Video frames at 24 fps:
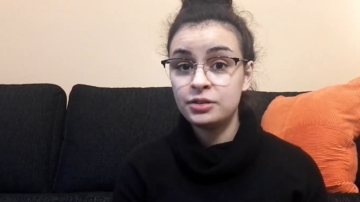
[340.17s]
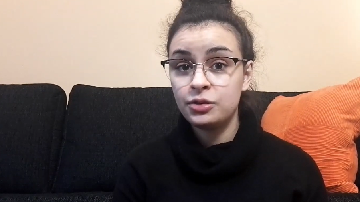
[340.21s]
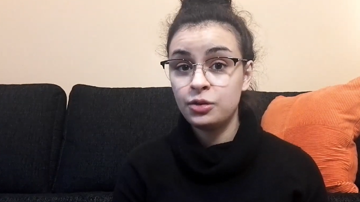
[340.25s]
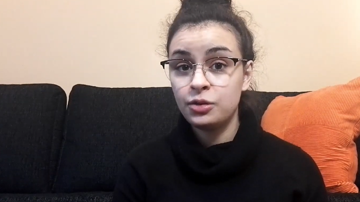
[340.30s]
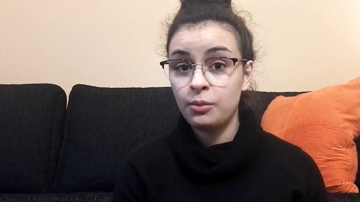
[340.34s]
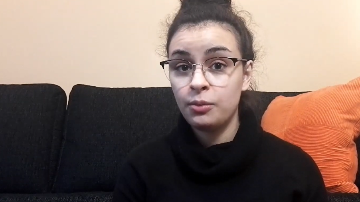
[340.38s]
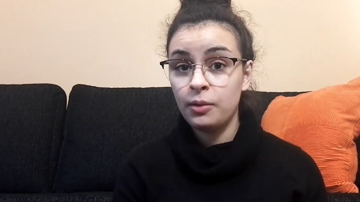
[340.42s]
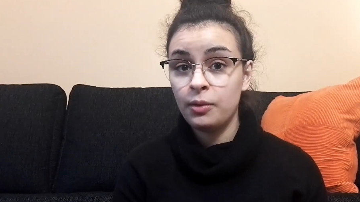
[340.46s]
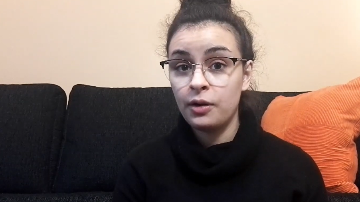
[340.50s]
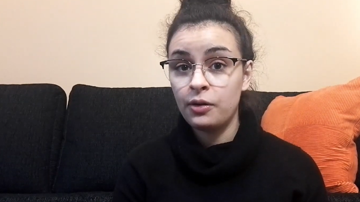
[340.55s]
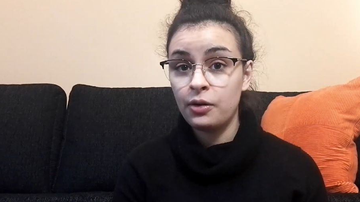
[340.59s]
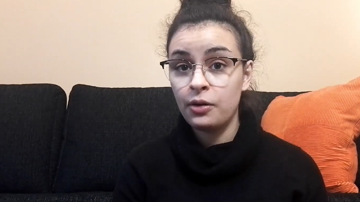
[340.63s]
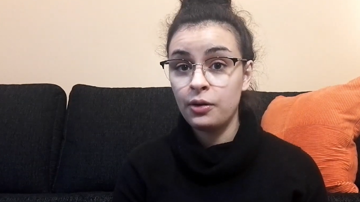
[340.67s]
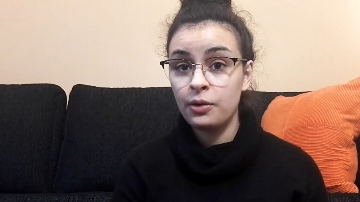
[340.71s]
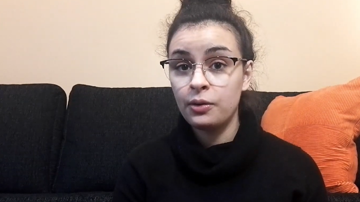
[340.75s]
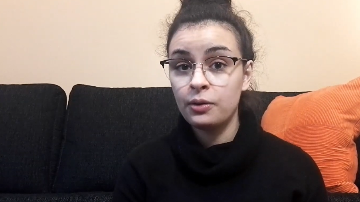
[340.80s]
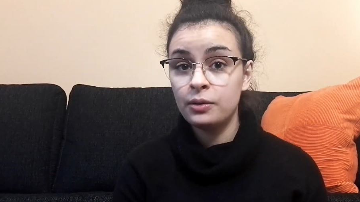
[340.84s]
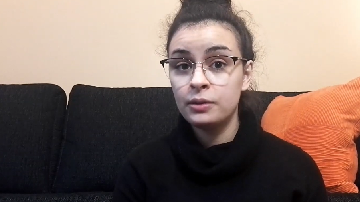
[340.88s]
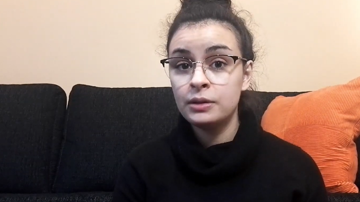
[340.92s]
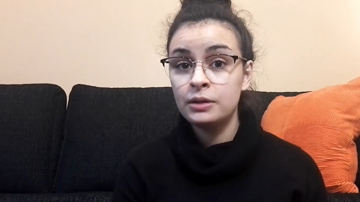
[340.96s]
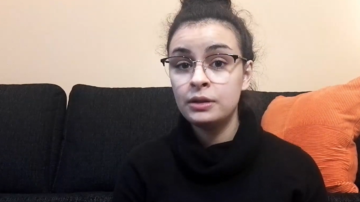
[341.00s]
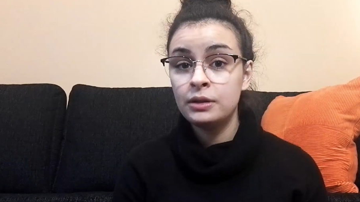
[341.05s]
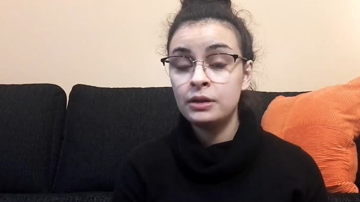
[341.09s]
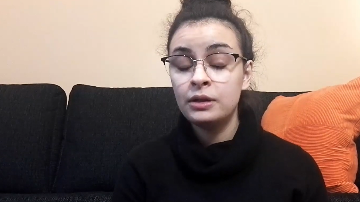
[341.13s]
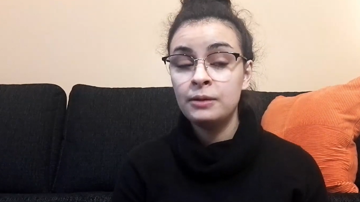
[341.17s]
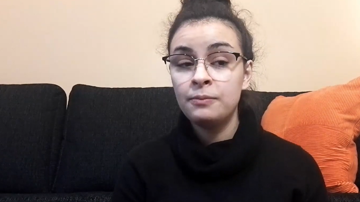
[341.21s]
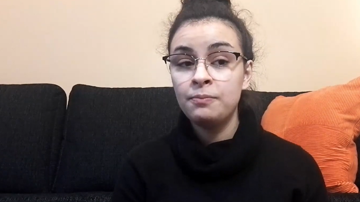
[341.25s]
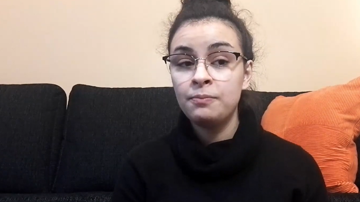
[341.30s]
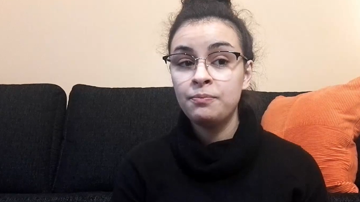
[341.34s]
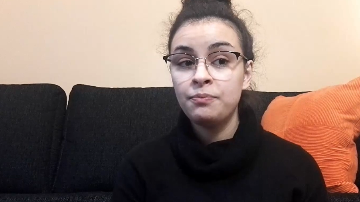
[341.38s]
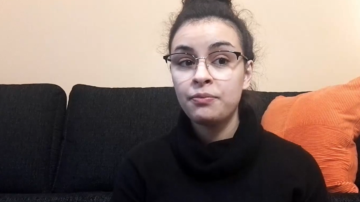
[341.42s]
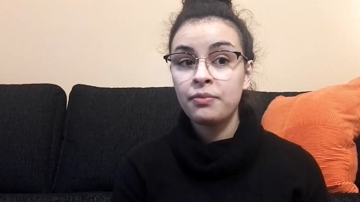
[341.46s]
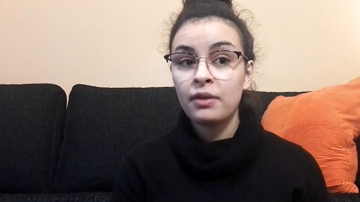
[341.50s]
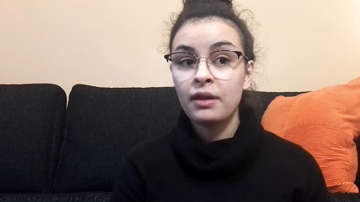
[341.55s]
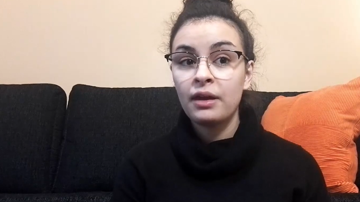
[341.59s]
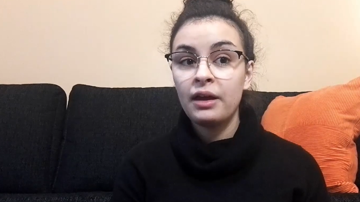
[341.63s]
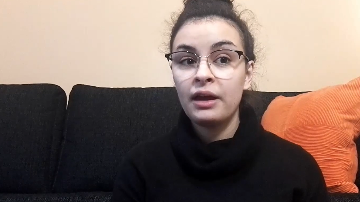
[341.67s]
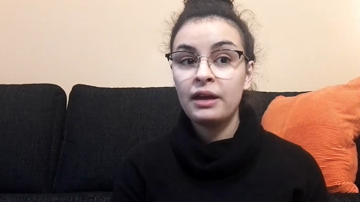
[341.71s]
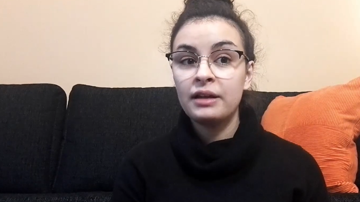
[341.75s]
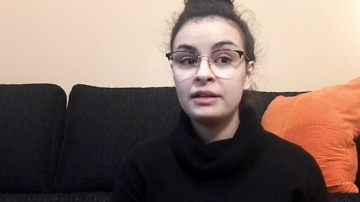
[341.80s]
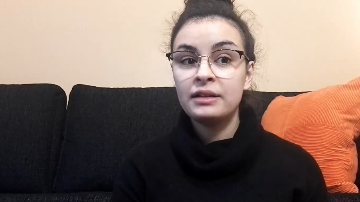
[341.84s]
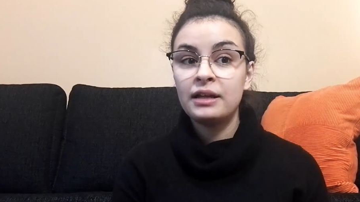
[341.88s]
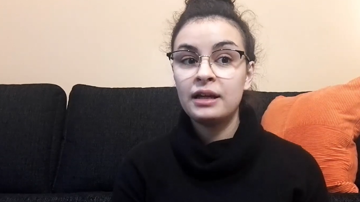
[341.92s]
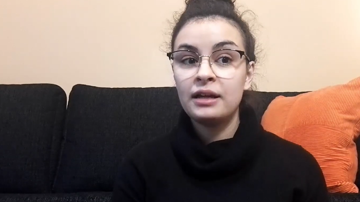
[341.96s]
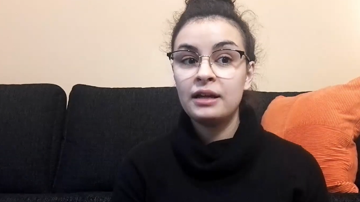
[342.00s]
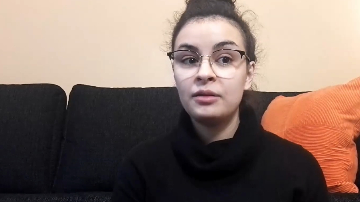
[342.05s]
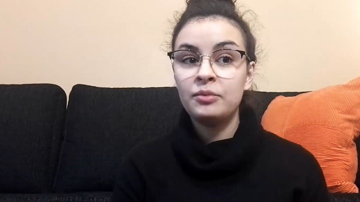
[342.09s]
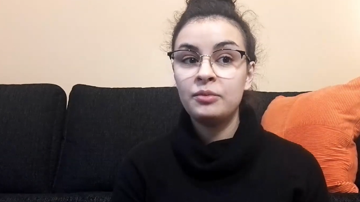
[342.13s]
tomorrow. And
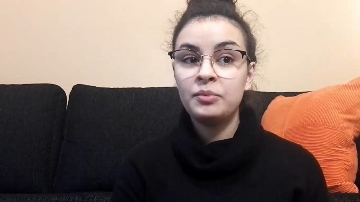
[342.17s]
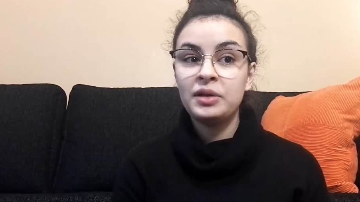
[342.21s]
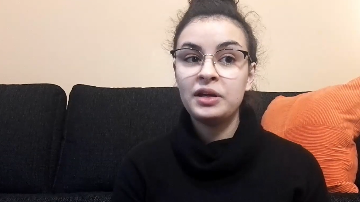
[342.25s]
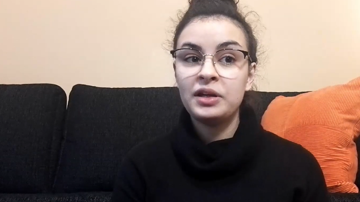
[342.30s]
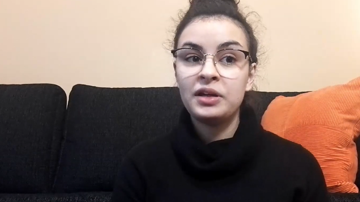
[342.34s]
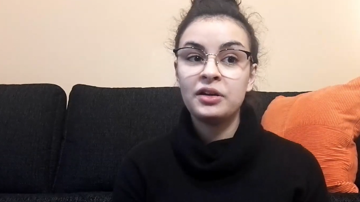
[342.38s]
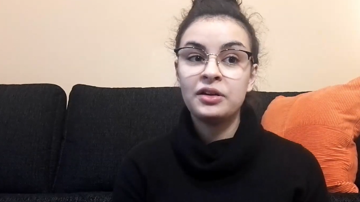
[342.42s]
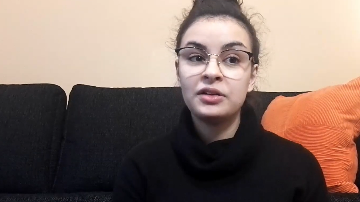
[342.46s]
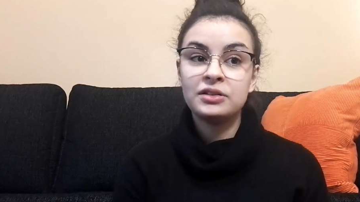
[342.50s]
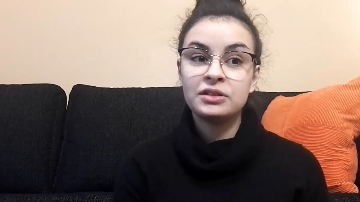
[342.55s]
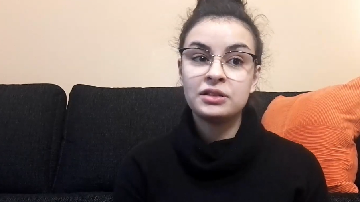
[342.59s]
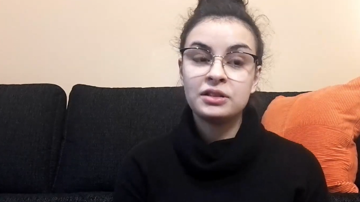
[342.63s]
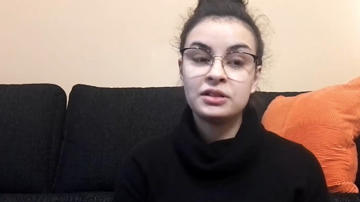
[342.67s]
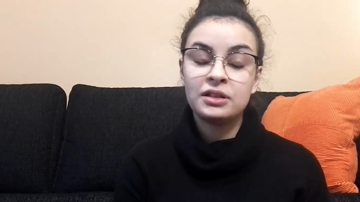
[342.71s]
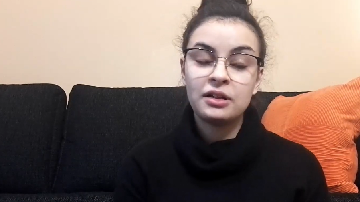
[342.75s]
then because